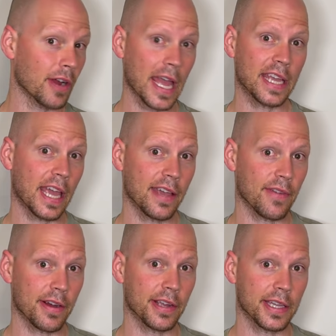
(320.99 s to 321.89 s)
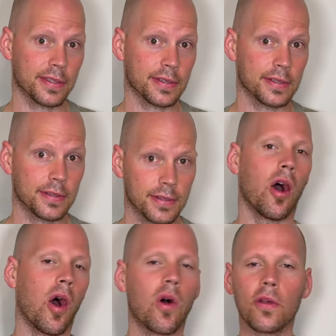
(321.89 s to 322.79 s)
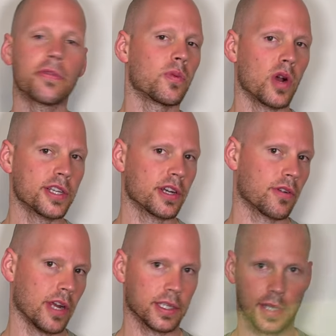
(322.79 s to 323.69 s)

AK variants. All of the Russian cranks